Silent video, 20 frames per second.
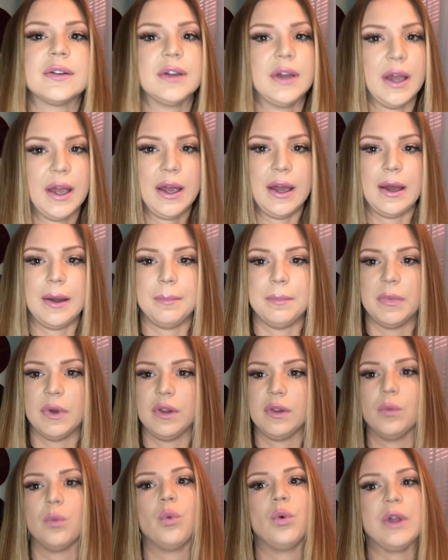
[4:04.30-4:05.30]
am
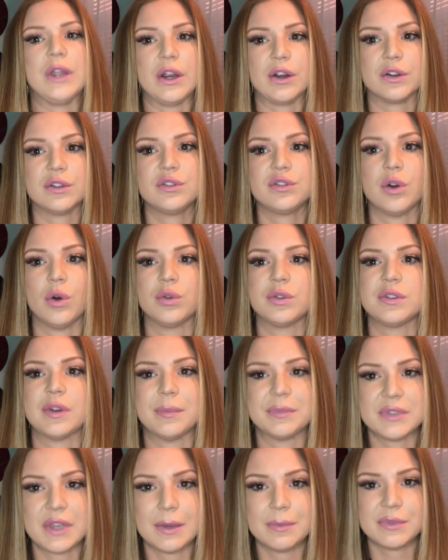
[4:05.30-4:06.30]
weird, so
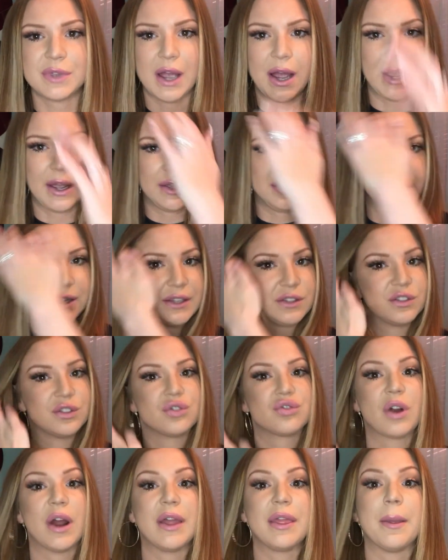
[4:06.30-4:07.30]
sometimes I like to
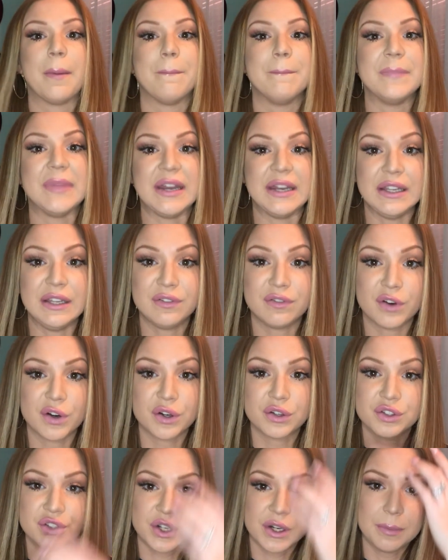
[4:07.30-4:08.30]
try the mini
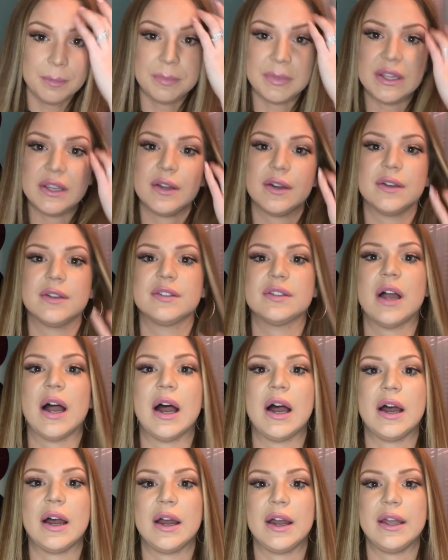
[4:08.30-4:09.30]
version because
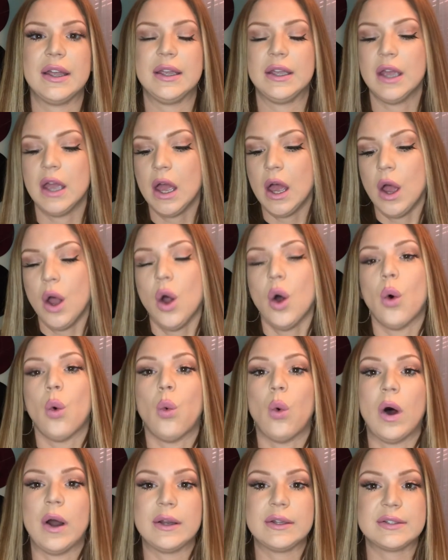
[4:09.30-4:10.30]
I
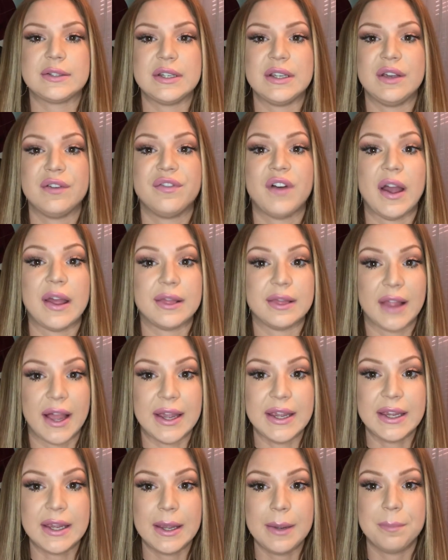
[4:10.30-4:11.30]
want to see if I
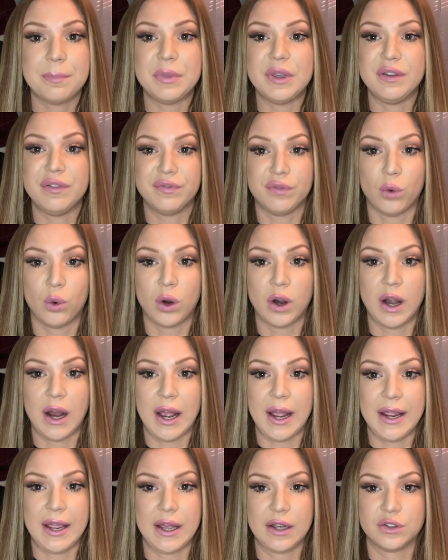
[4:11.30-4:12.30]
like it before
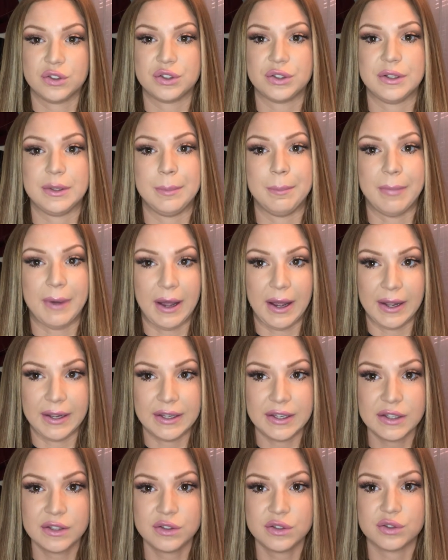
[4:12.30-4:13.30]
I actually buy
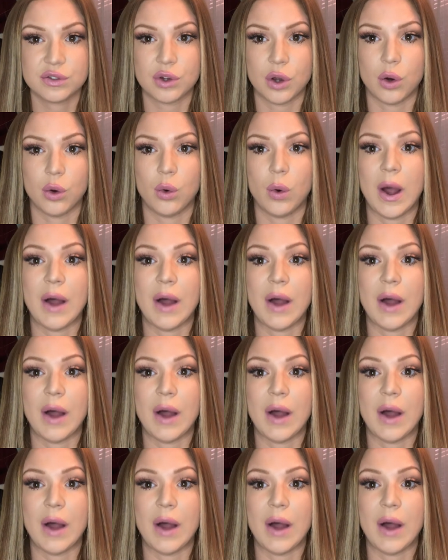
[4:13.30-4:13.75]
it. So